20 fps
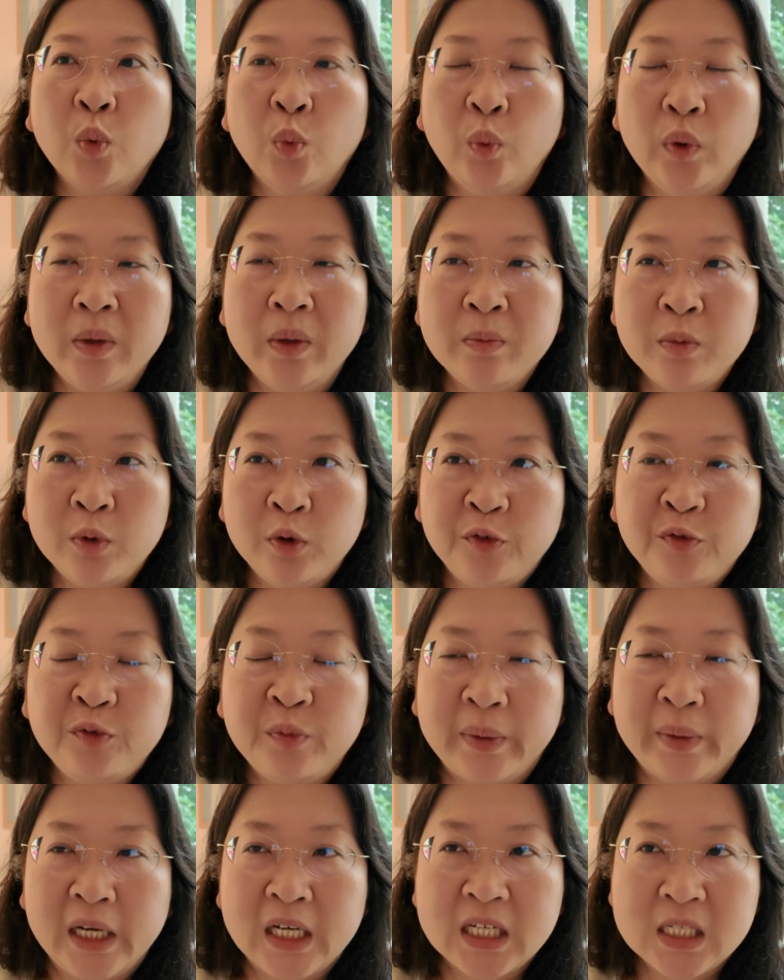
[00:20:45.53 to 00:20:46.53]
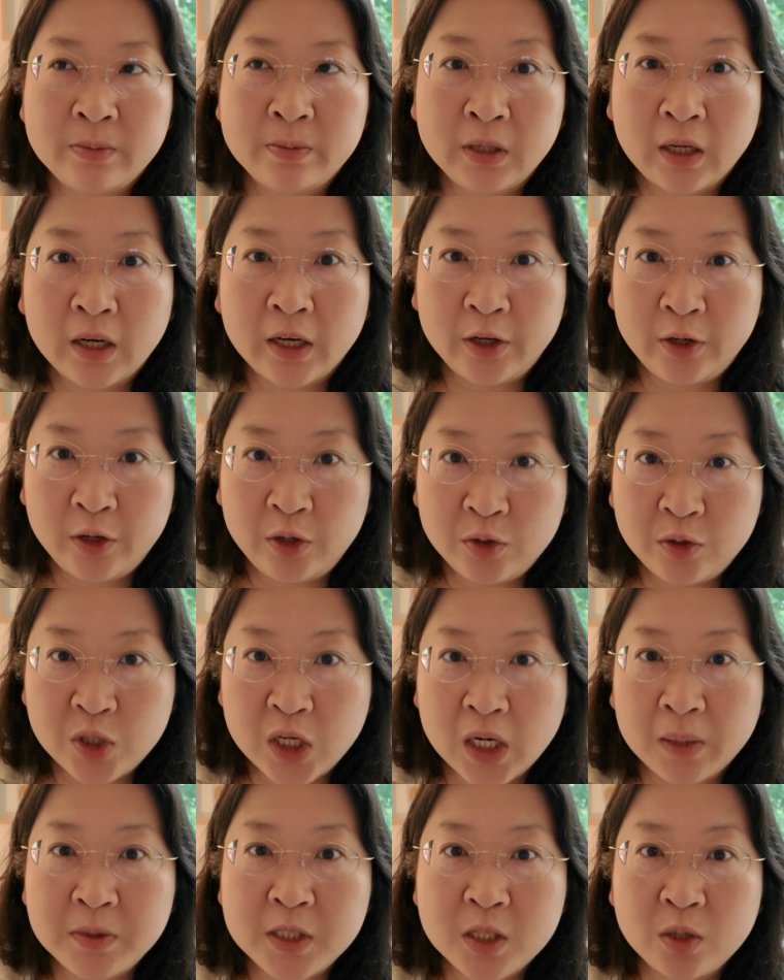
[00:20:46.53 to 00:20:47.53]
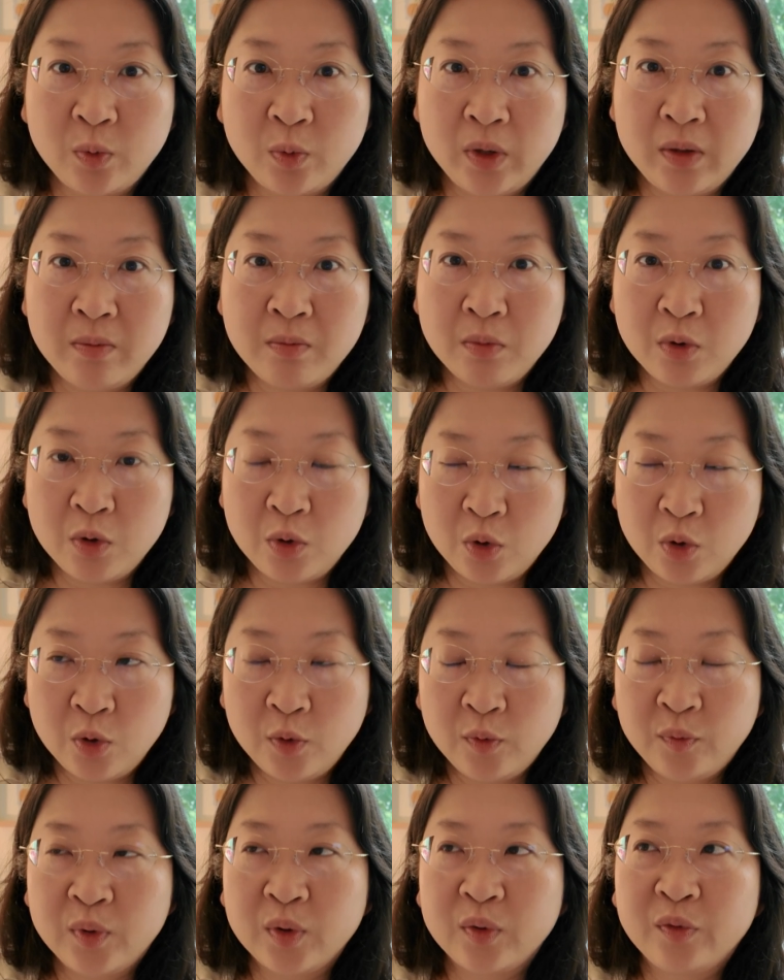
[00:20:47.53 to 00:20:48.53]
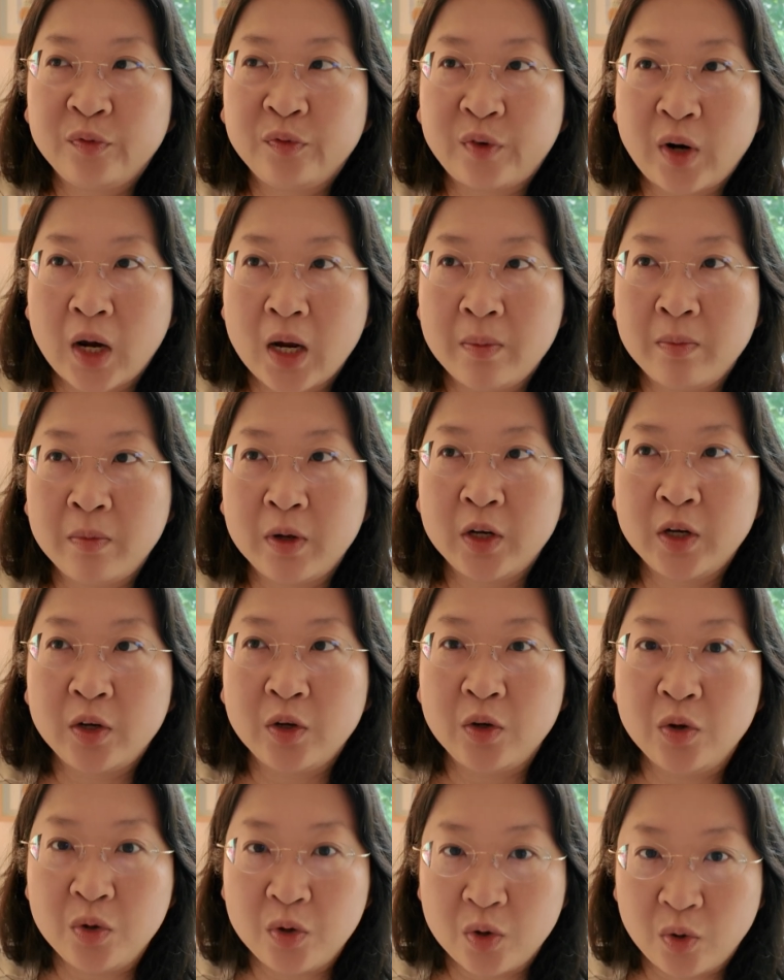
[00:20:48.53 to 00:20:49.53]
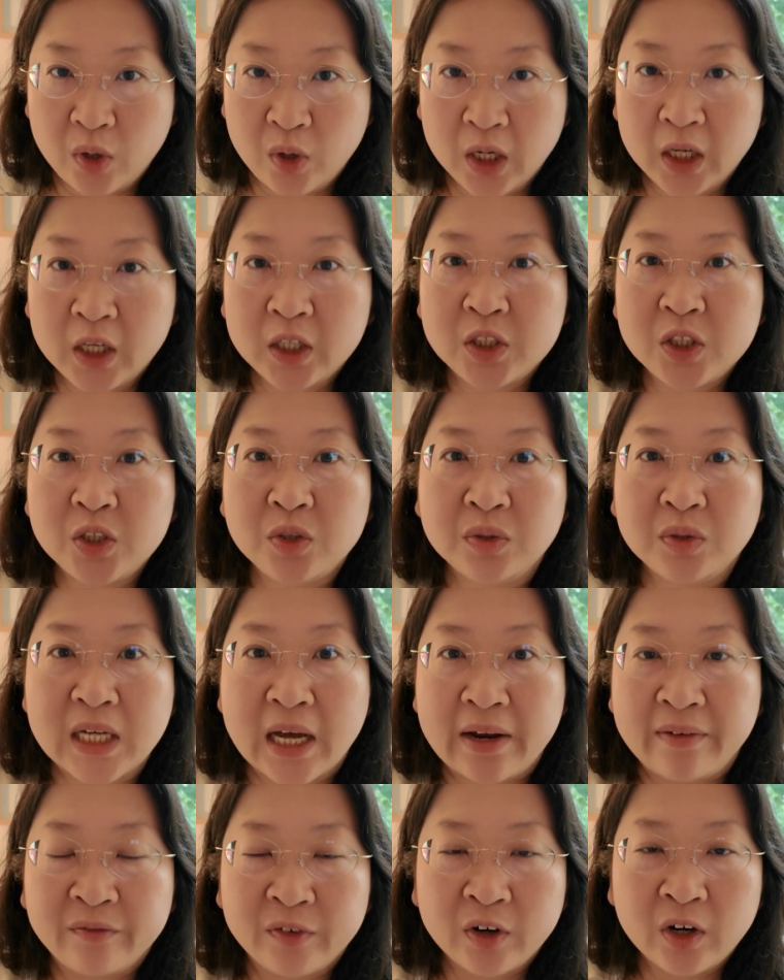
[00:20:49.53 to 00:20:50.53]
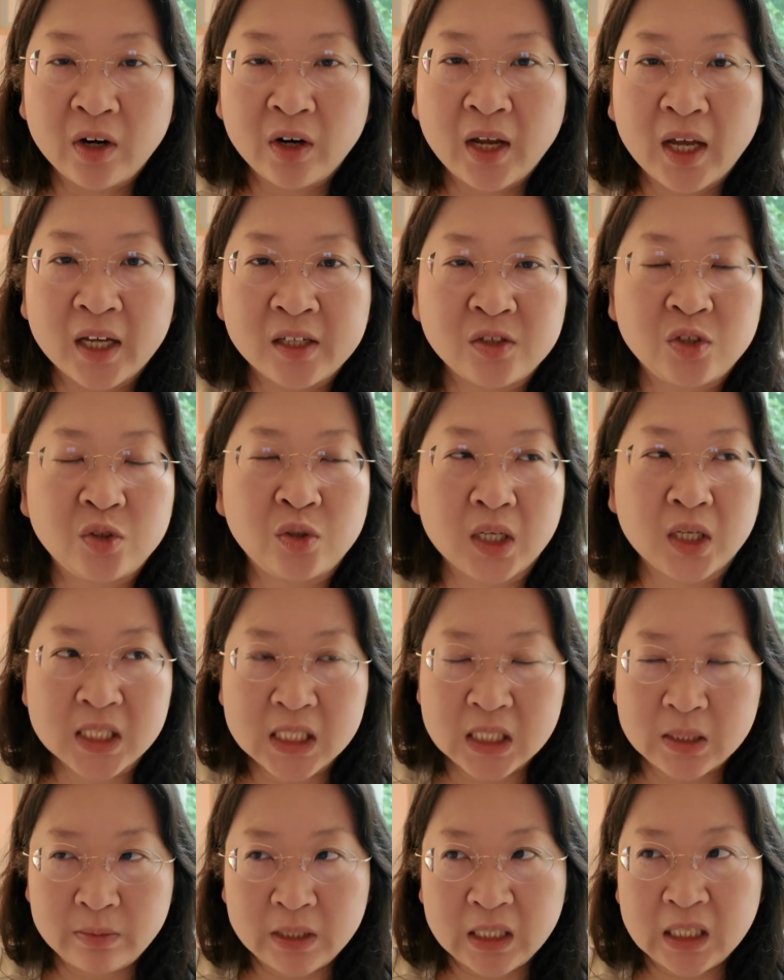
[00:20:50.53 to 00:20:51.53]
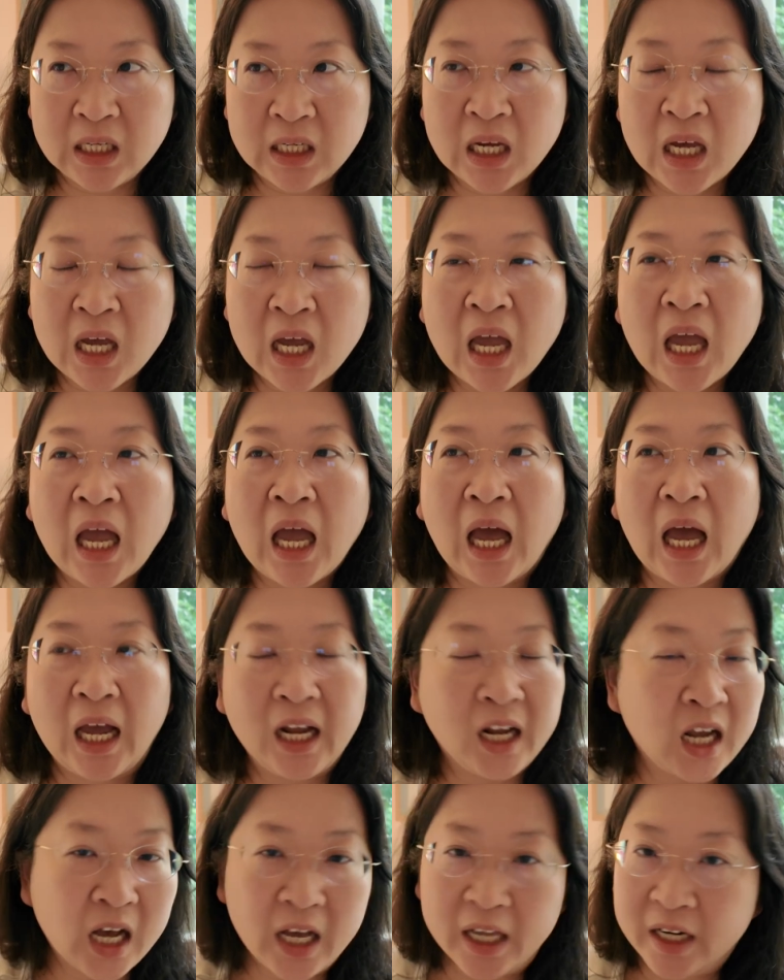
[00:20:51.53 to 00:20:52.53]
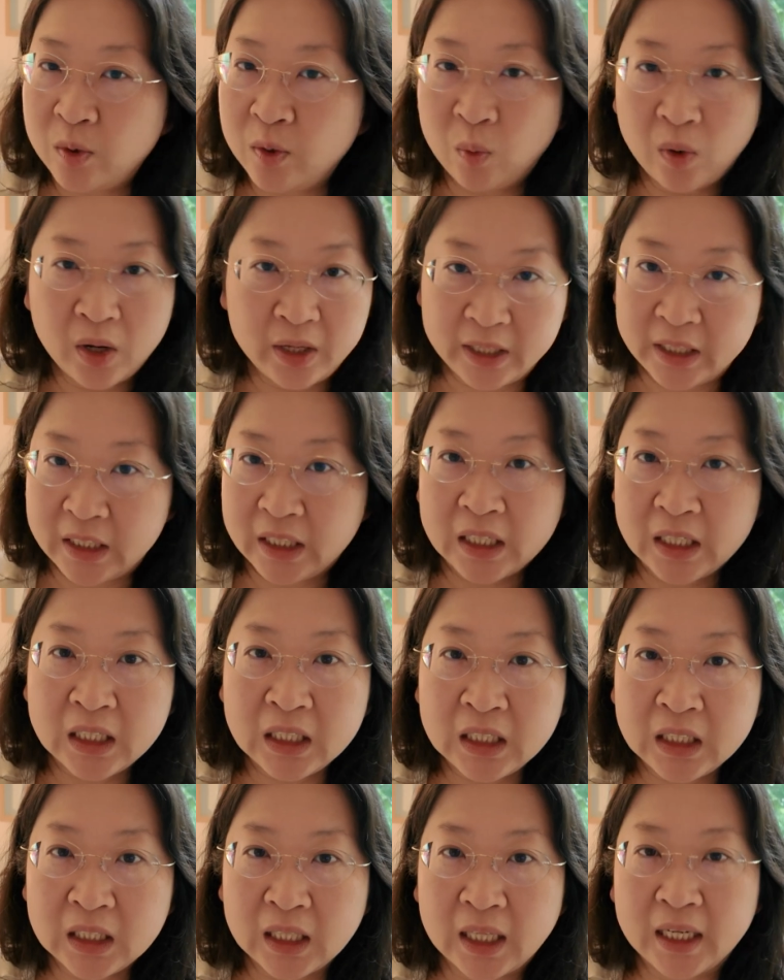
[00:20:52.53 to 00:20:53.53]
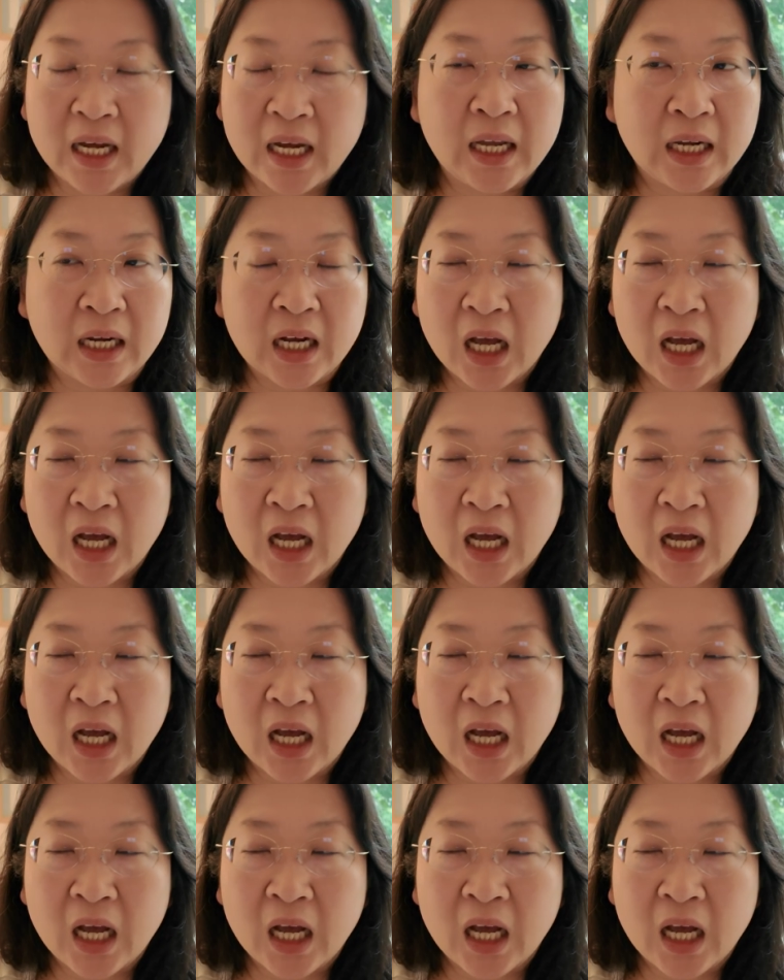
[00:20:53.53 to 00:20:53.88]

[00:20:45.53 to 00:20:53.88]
my husband got a new job. So we moved from New York to Denver, and trust me, I kind of wanted it. Like